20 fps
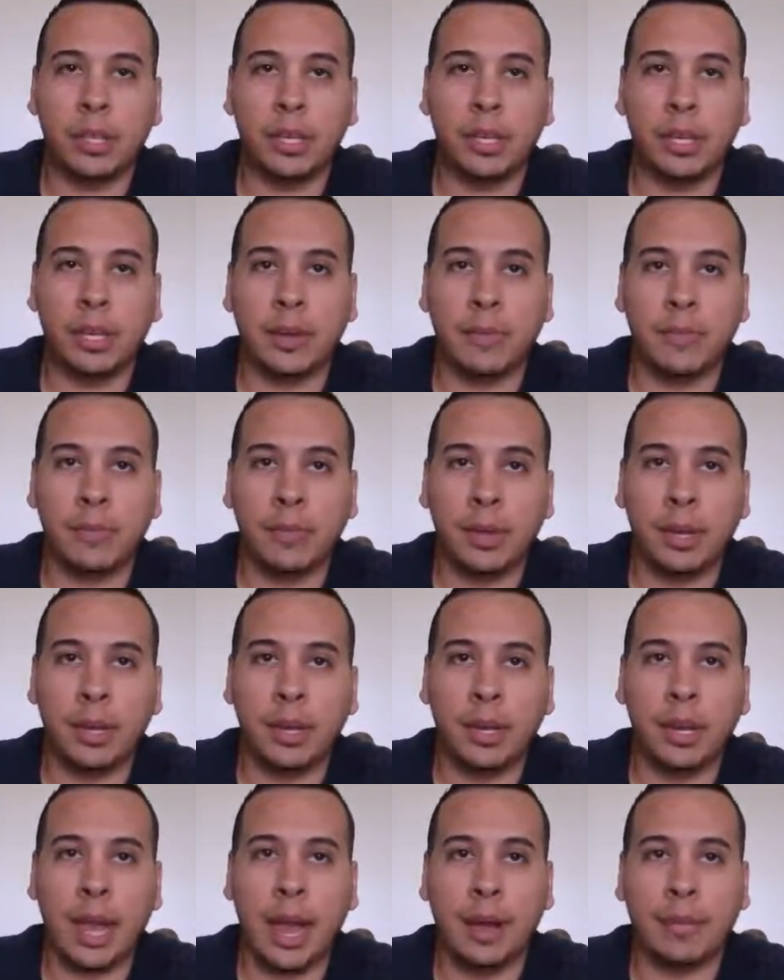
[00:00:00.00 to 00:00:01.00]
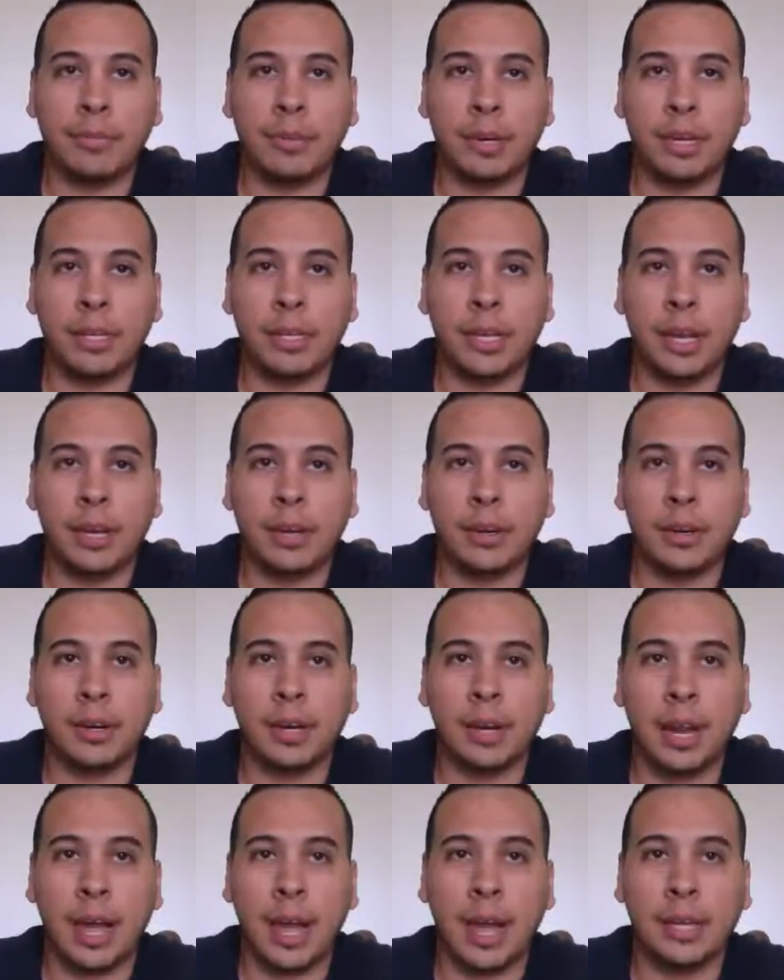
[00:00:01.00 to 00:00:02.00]
DMV after you take your
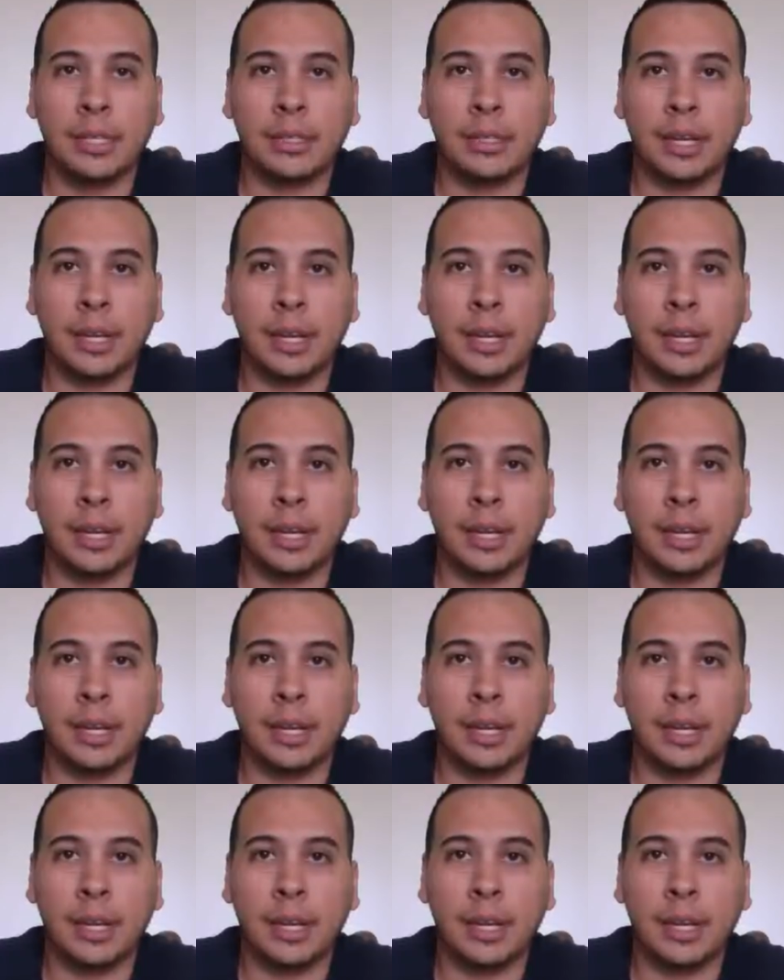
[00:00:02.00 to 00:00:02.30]
class